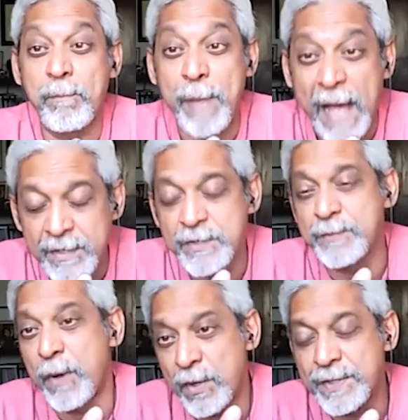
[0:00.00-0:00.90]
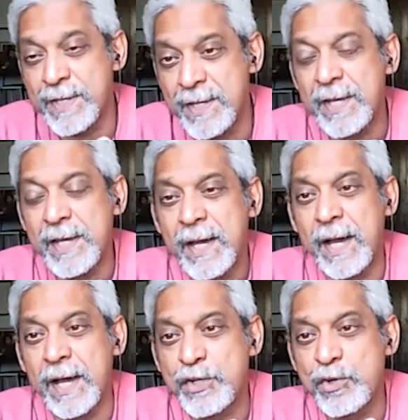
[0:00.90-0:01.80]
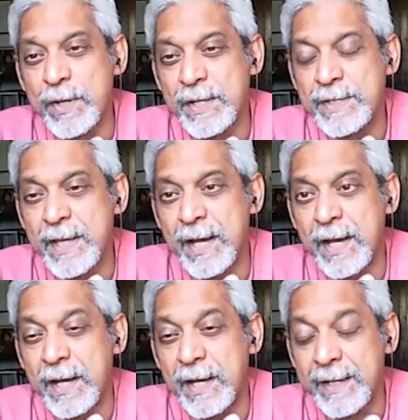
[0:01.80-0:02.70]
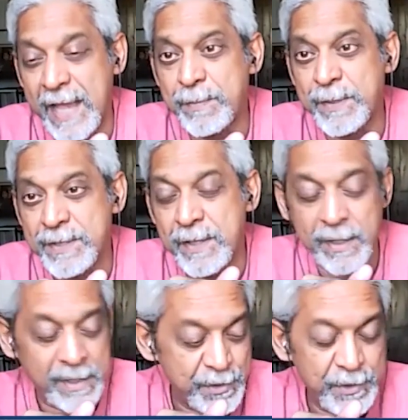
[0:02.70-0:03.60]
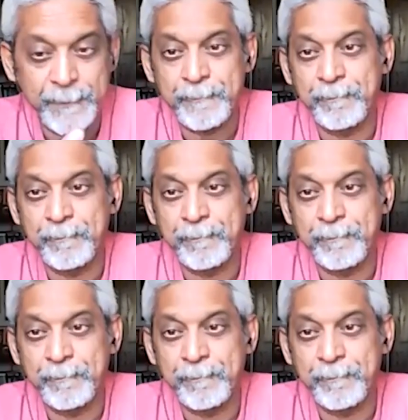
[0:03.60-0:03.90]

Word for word: balanced policy uh, towards uh, uh, cannabis in our country